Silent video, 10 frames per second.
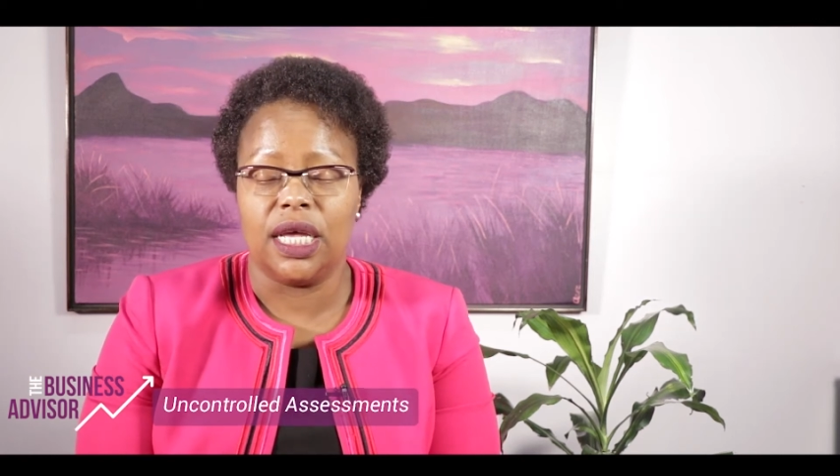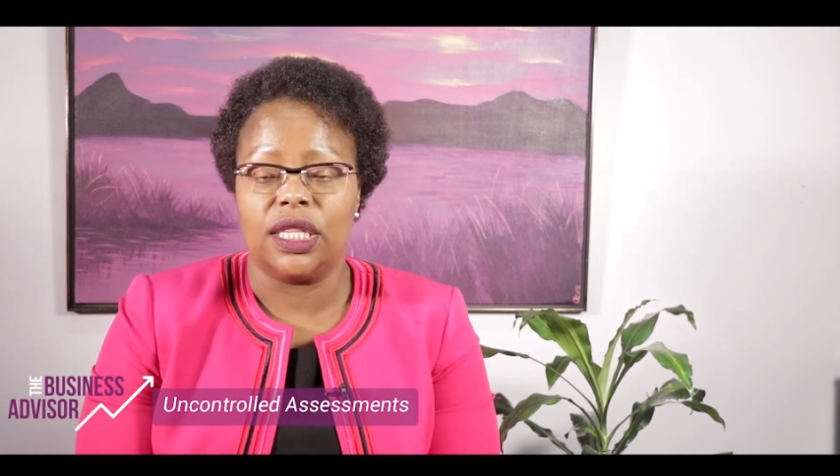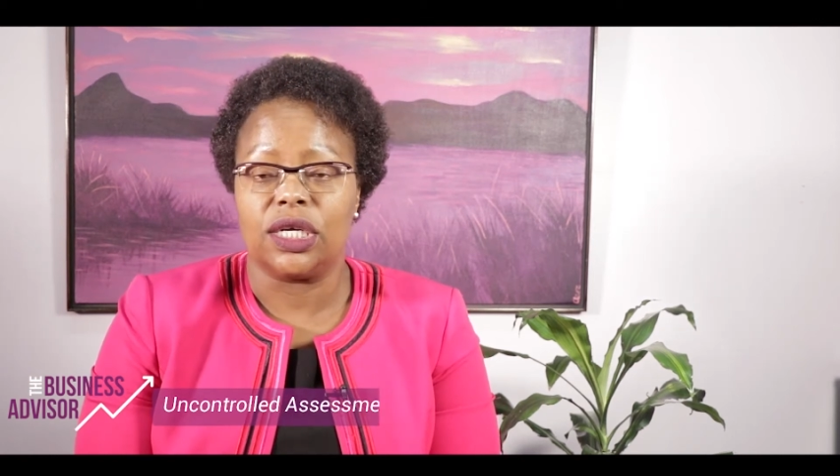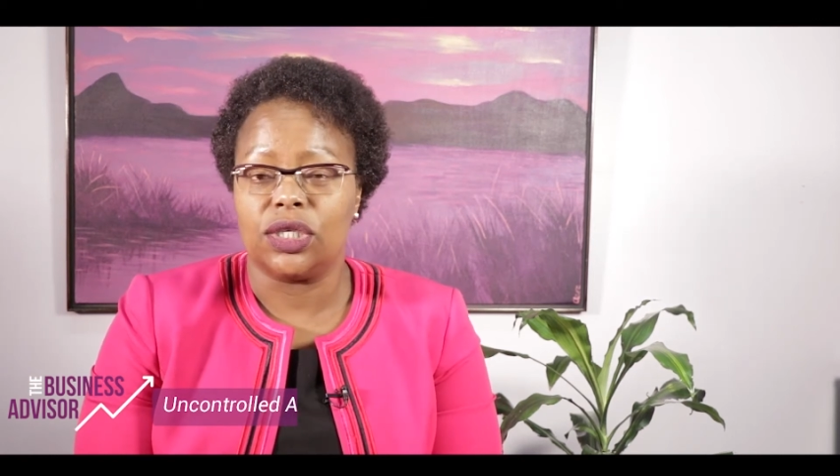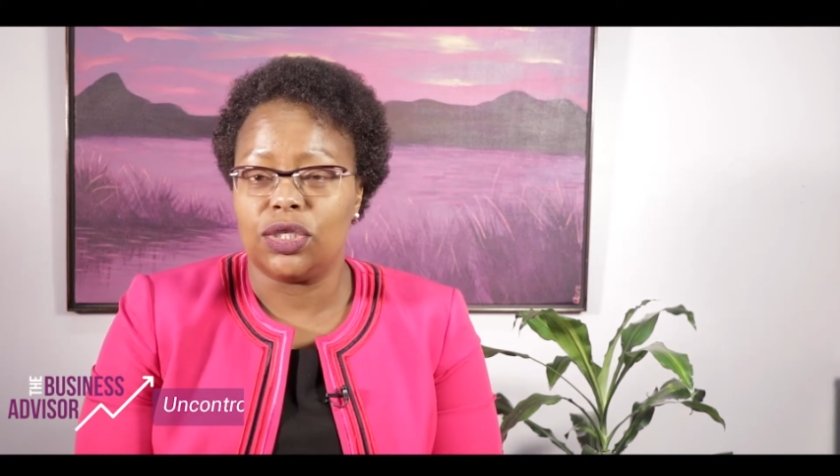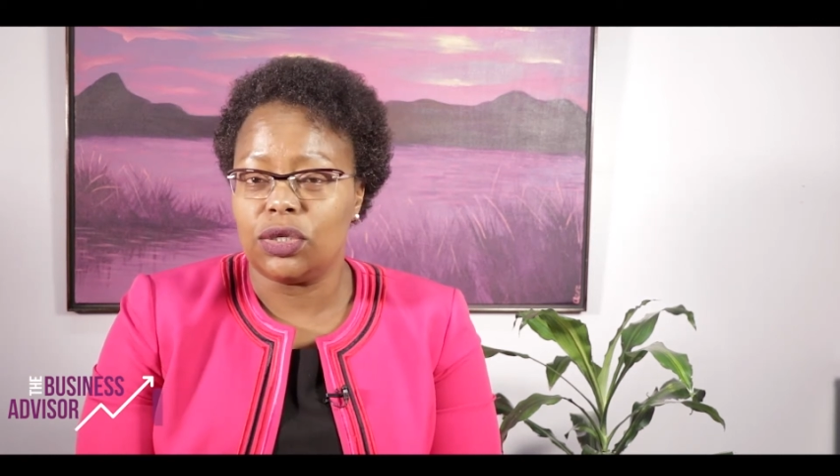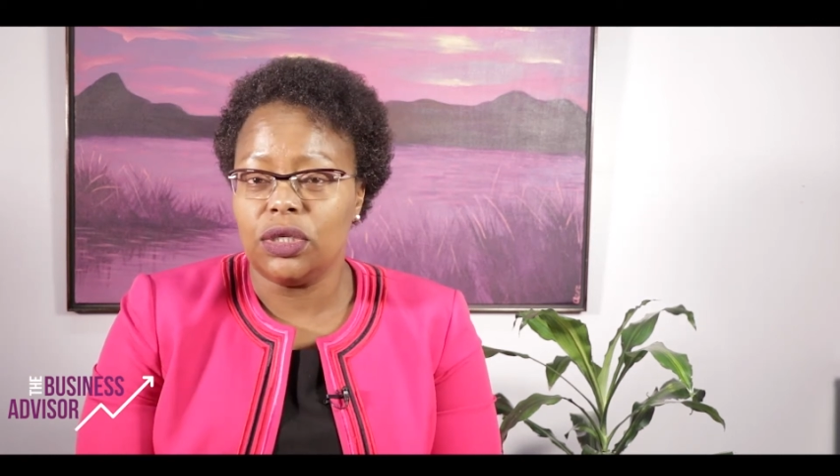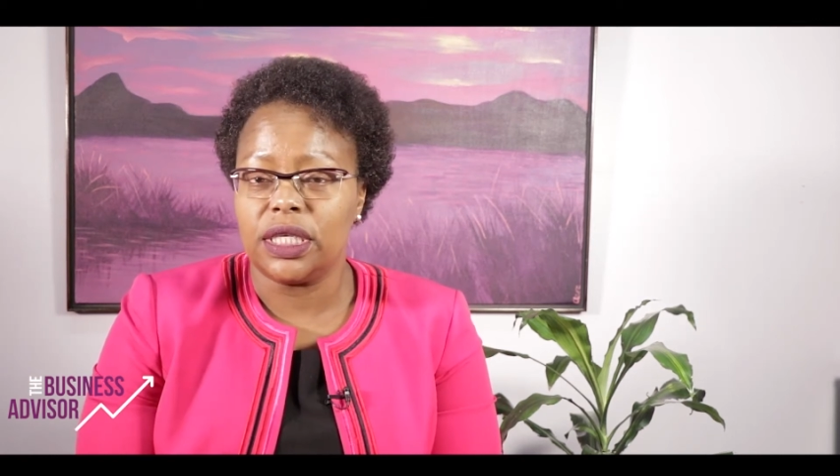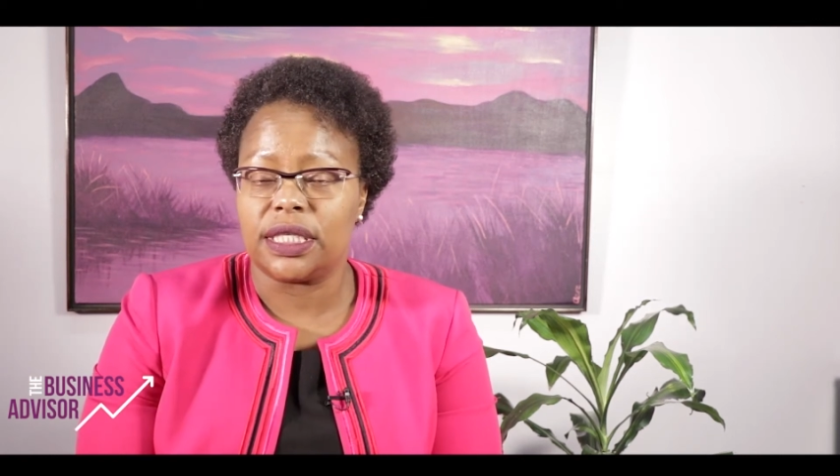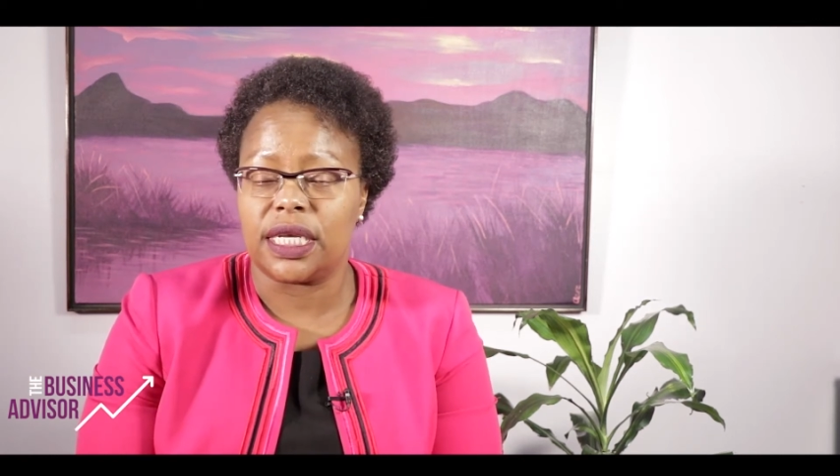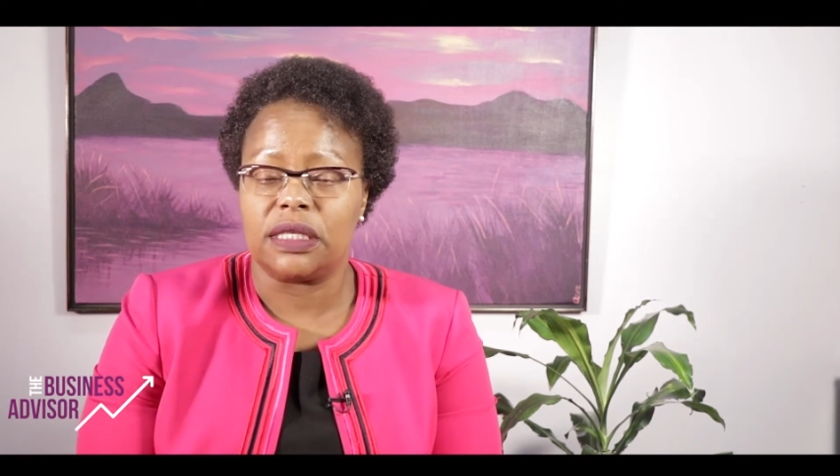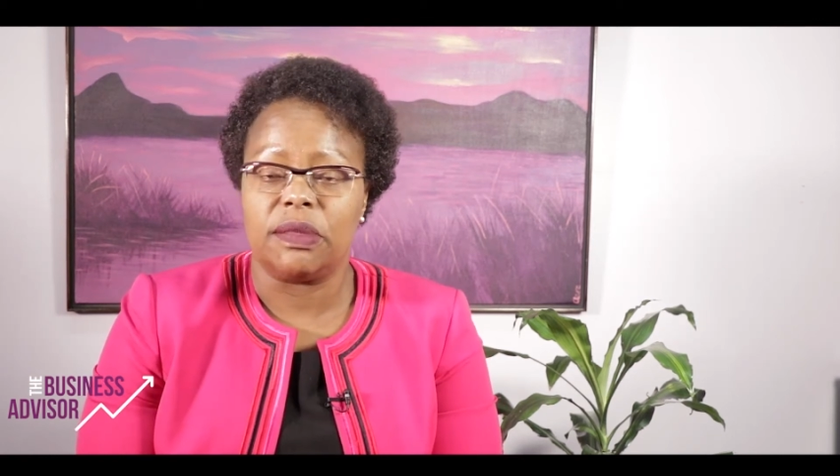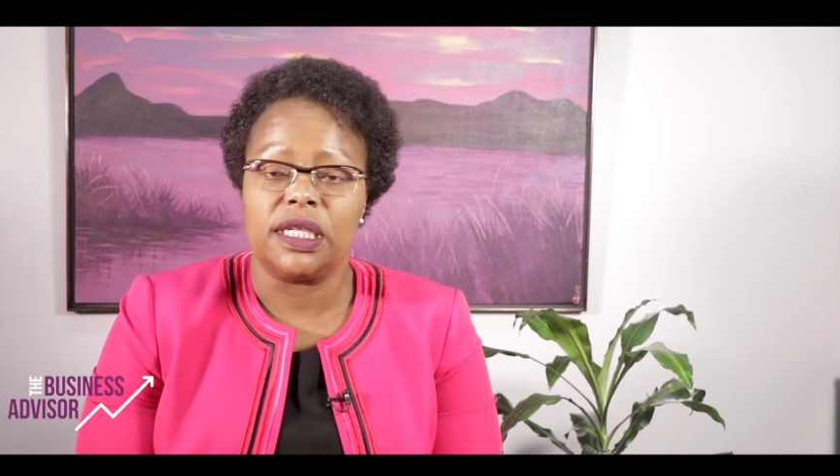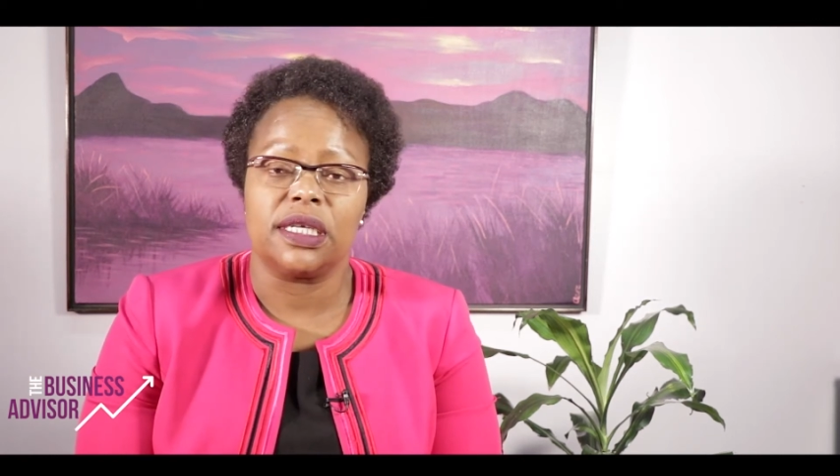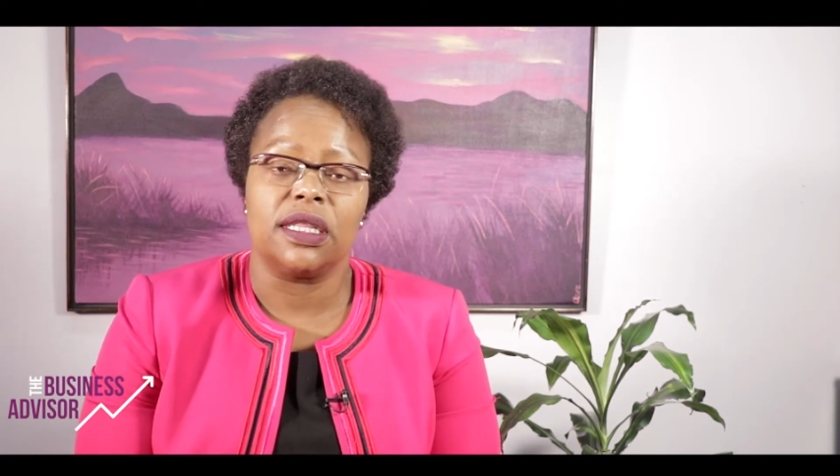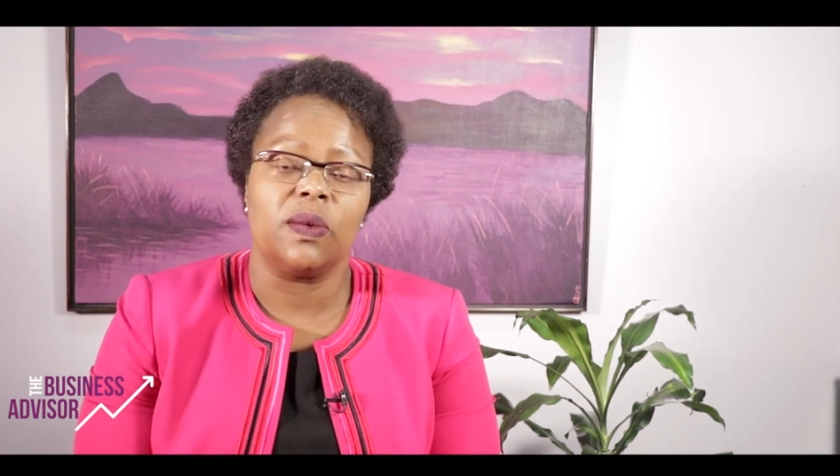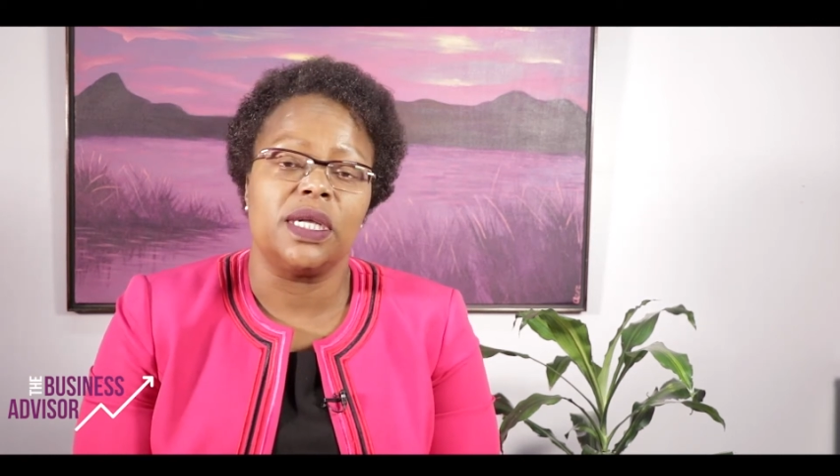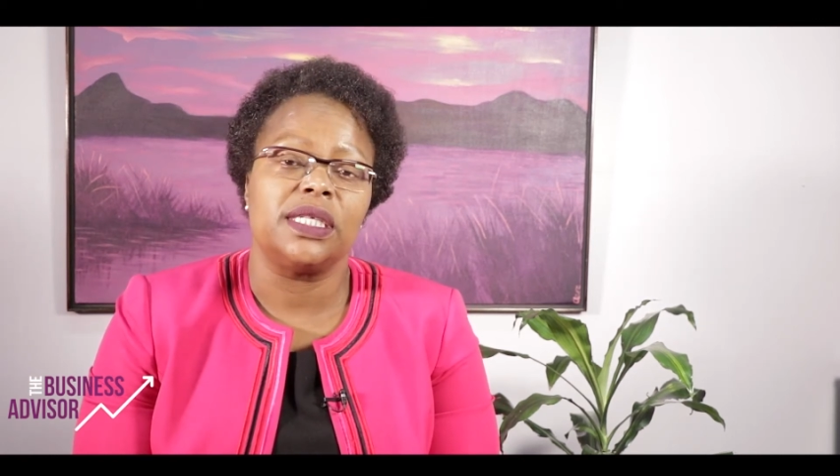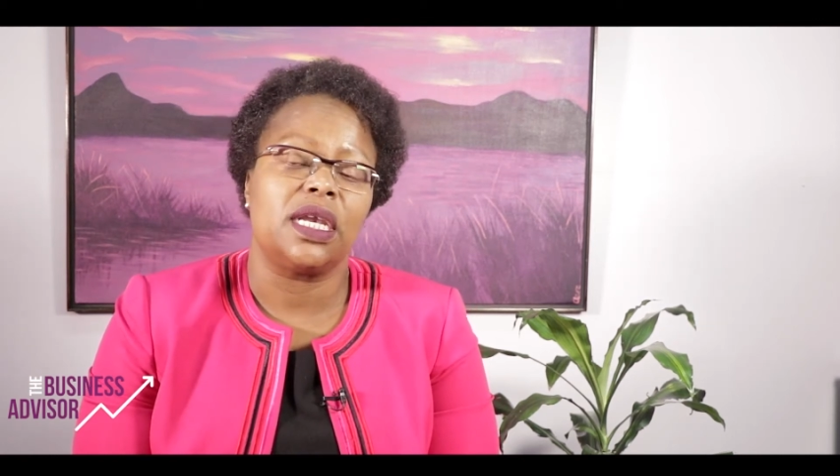The controlled assessments are the ones